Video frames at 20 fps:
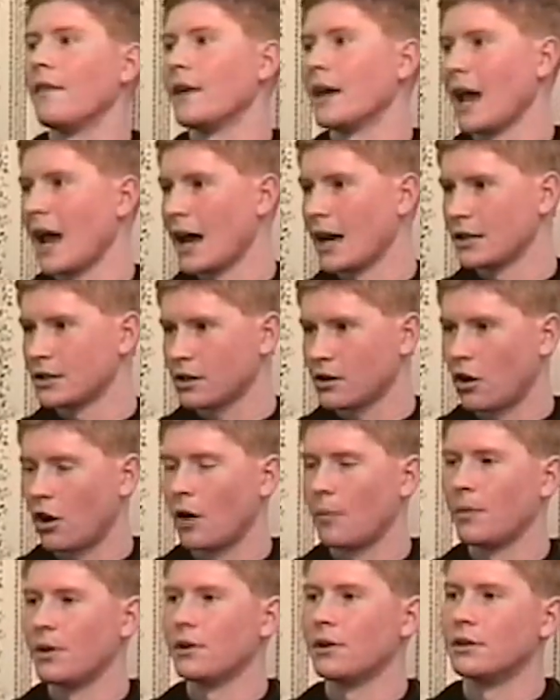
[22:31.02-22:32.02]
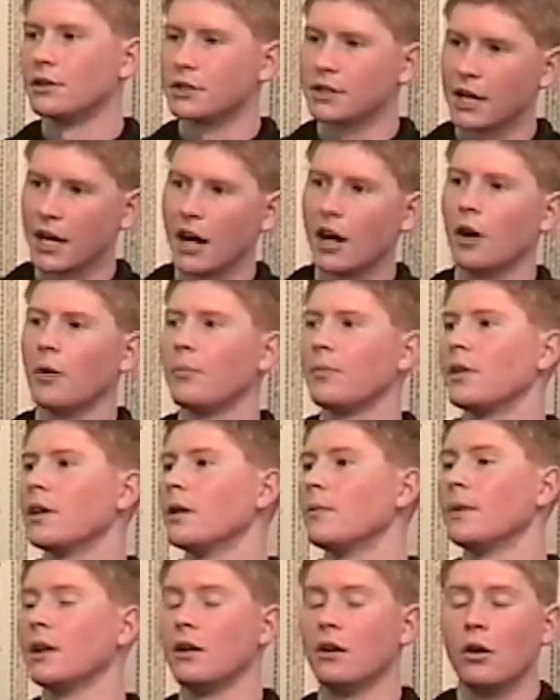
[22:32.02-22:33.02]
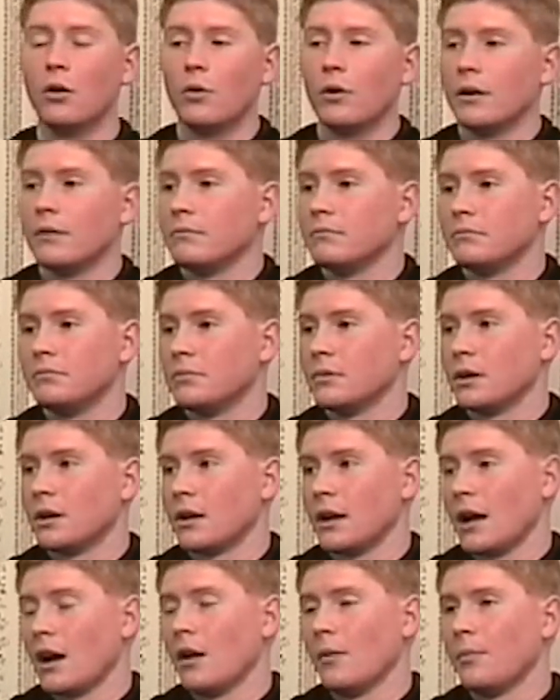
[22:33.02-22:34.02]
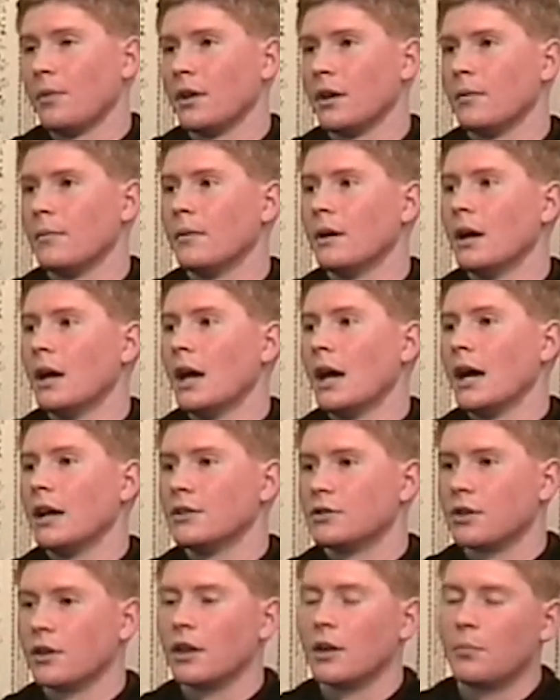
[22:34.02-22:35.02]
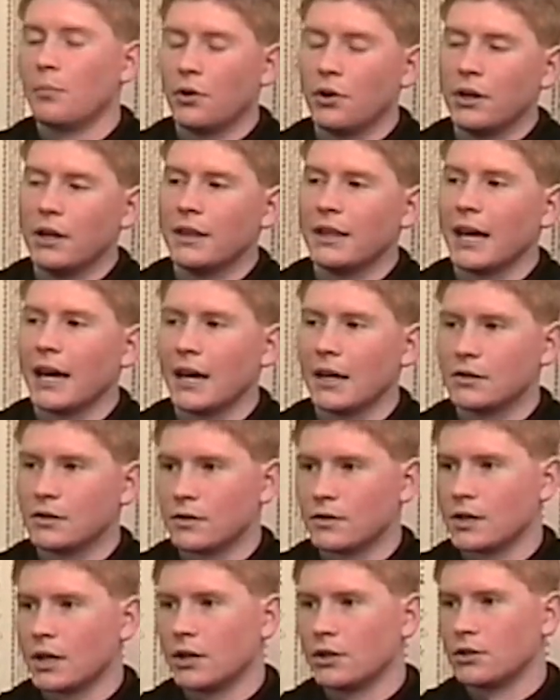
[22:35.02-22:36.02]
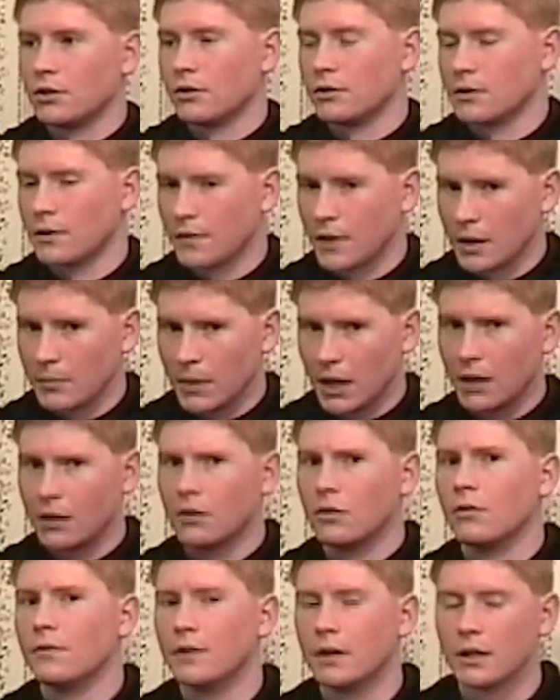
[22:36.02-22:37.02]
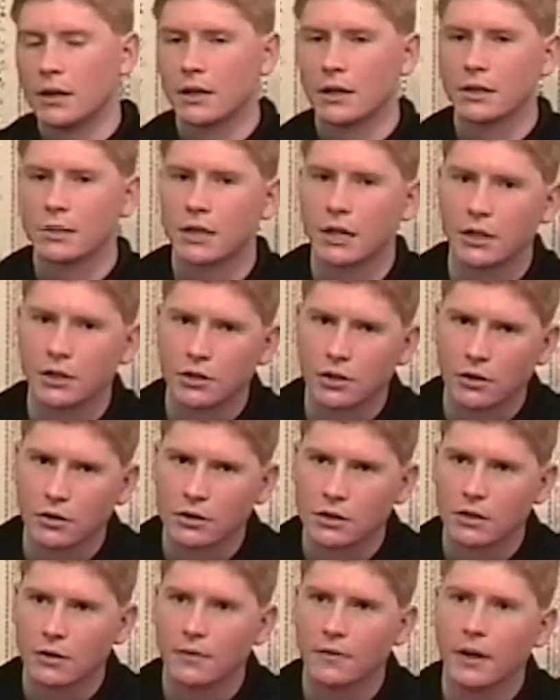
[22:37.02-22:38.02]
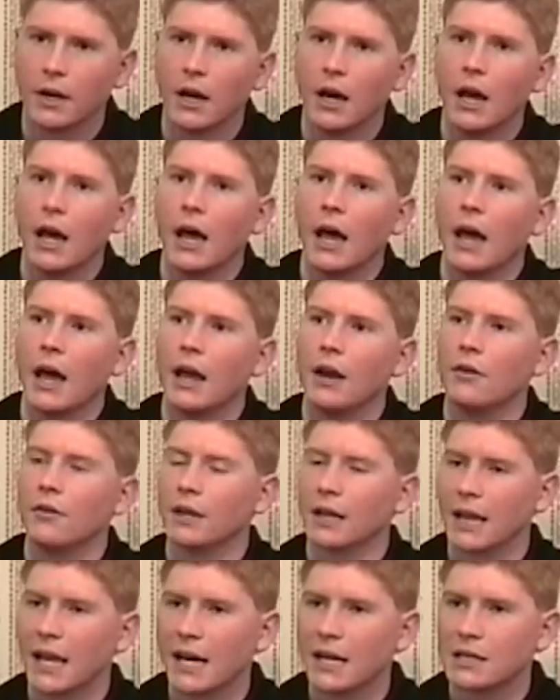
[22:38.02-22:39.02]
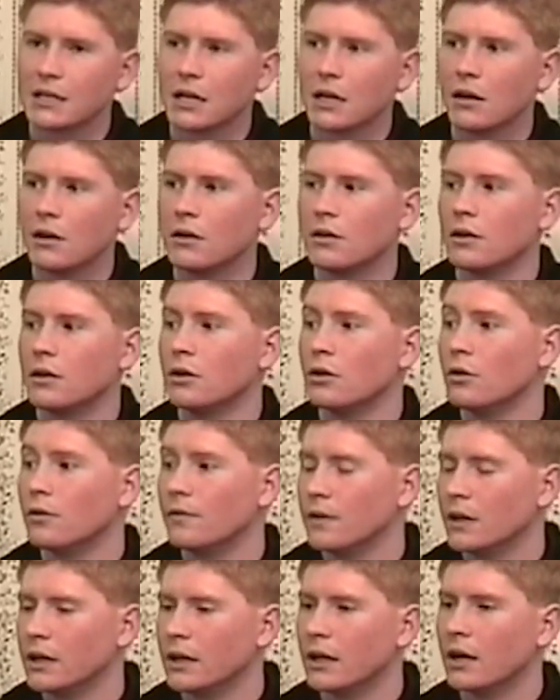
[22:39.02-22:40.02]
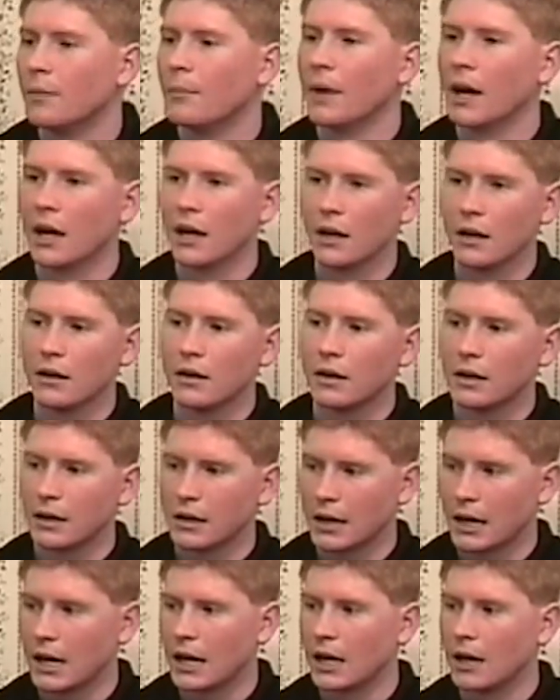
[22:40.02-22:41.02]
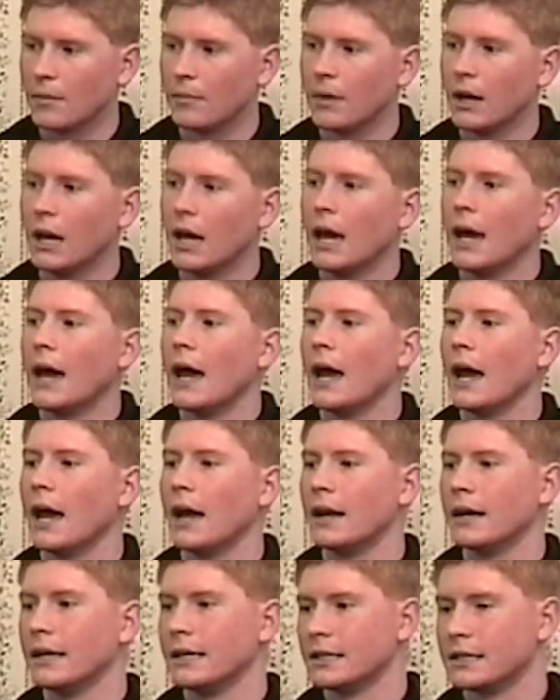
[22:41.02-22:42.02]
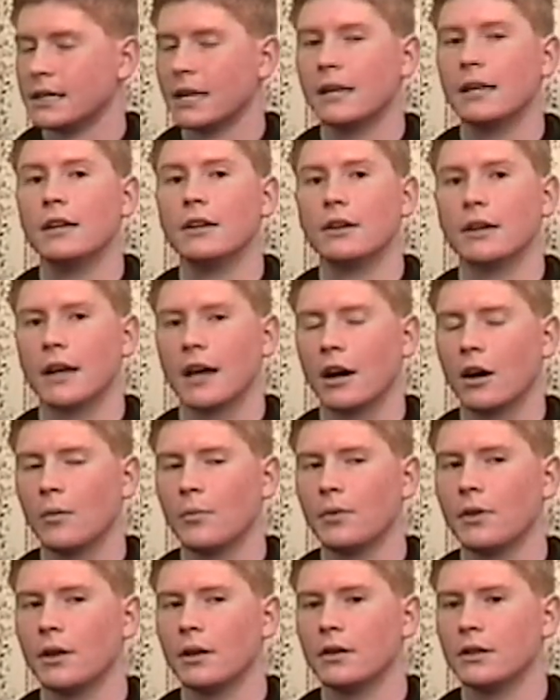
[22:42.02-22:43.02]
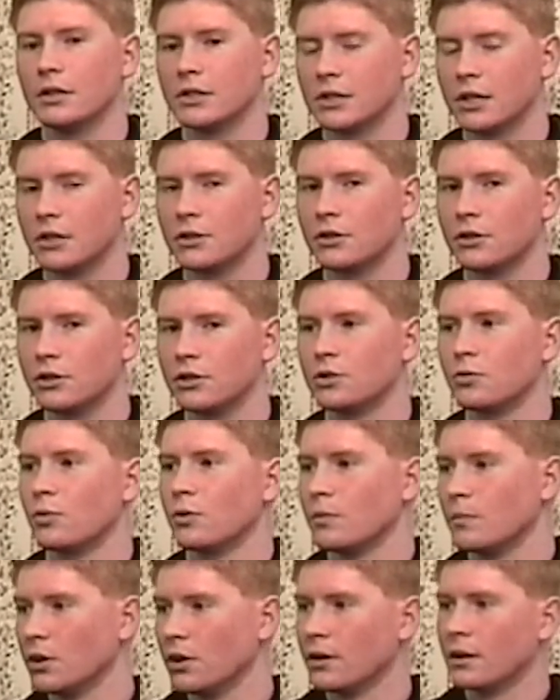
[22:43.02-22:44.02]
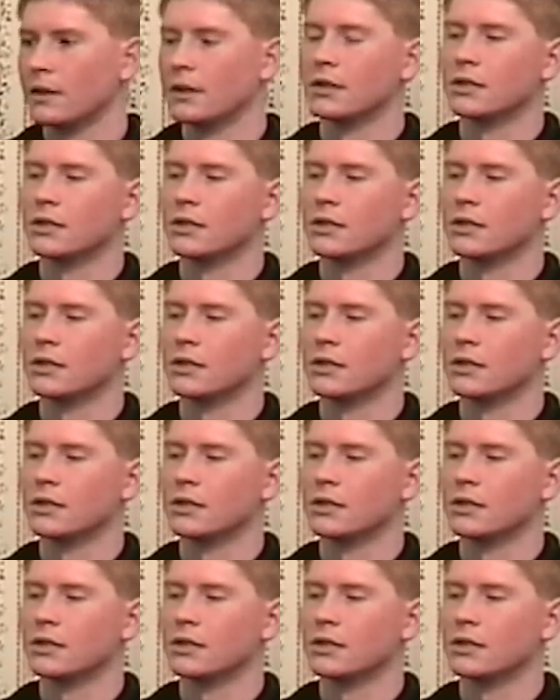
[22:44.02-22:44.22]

they asked carpenters to help them, and no one could help them. And so they put it in the hands of St. Joseph. They made a novena to St. Joseph. And on the last day of the novena, a man came, and he said he could help the sisters with building the